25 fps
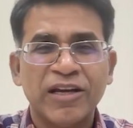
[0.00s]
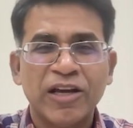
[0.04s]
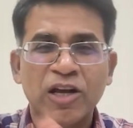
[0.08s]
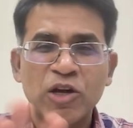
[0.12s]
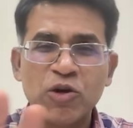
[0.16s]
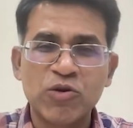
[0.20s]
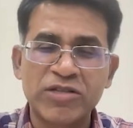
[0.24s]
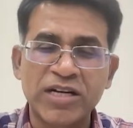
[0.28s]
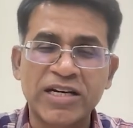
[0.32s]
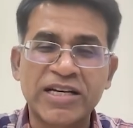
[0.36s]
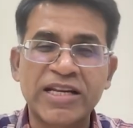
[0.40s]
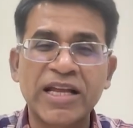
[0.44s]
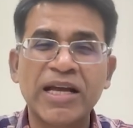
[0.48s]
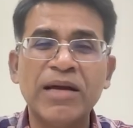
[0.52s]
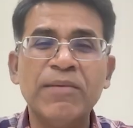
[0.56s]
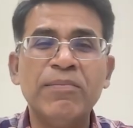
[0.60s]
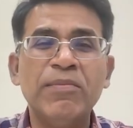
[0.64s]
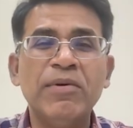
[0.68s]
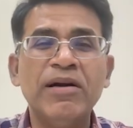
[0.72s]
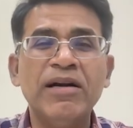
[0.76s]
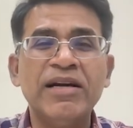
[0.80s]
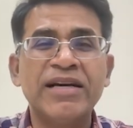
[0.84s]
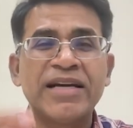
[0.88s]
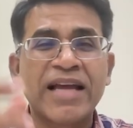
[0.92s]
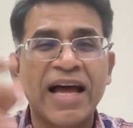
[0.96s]
use a
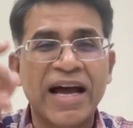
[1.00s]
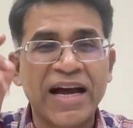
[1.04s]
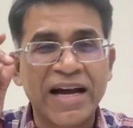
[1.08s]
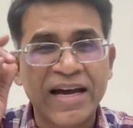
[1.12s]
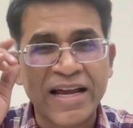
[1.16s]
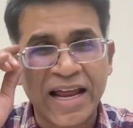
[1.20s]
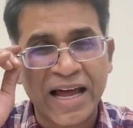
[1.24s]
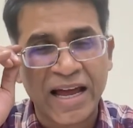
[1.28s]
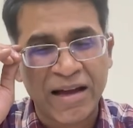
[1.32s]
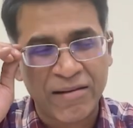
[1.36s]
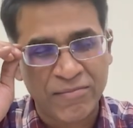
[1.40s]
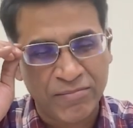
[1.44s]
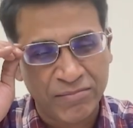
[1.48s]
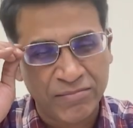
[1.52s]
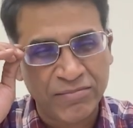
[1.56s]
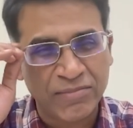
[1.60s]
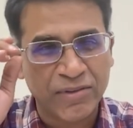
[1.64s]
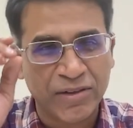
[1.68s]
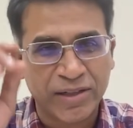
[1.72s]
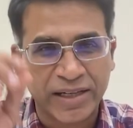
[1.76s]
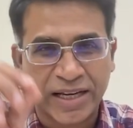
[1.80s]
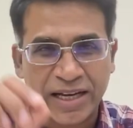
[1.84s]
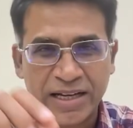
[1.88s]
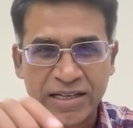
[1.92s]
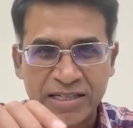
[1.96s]
table, diagram,
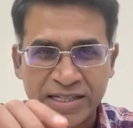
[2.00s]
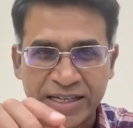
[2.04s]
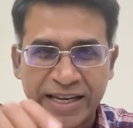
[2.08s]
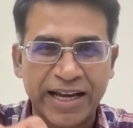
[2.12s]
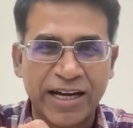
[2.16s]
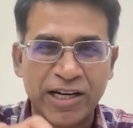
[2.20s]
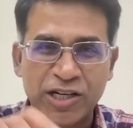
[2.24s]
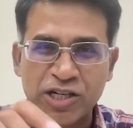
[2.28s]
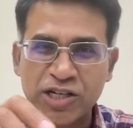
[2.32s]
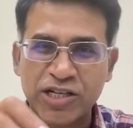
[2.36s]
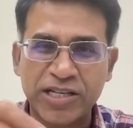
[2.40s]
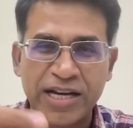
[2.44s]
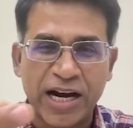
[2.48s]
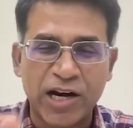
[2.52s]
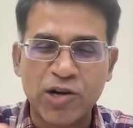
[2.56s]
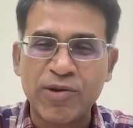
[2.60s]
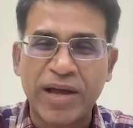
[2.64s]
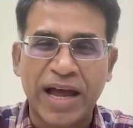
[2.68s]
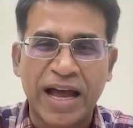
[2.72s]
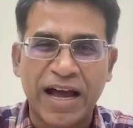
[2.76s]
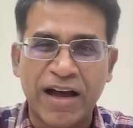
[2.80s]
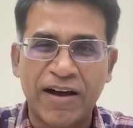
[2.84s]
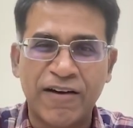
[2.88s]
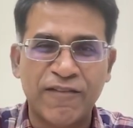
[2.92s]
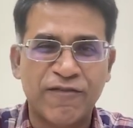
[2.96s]
okay, sketch that
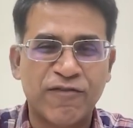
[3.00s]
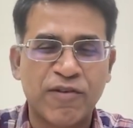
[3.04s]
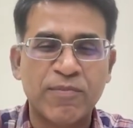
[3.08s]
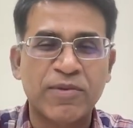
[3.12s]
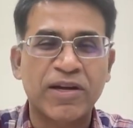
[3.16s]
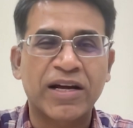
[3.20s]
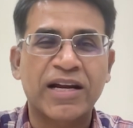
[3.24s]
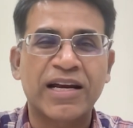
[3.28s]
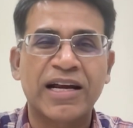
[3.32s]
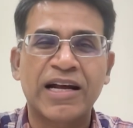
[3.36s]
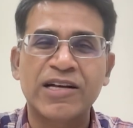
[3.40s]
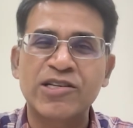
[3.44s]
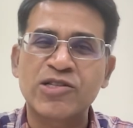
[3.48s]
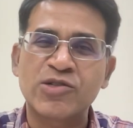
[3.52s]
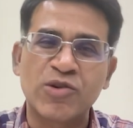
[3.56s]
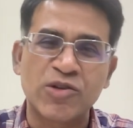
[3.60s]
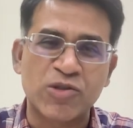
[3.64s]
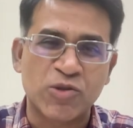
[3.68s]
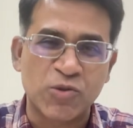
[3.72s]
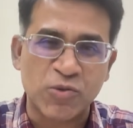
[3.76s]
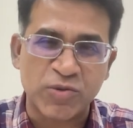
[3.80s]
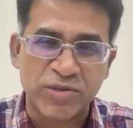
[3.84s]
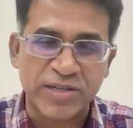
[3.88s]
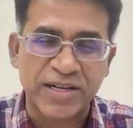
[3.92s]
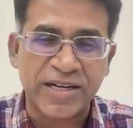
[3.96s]
you have from the class
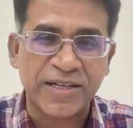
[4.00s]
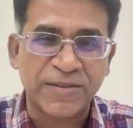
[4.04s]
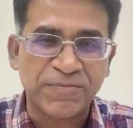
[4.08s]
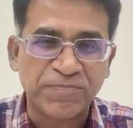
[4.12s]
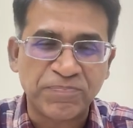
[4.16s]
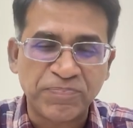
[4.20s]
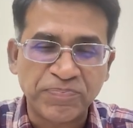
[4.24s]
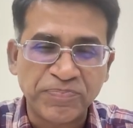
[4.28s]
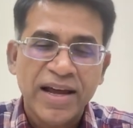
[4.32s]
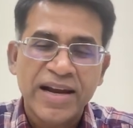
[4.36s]
notes, use it.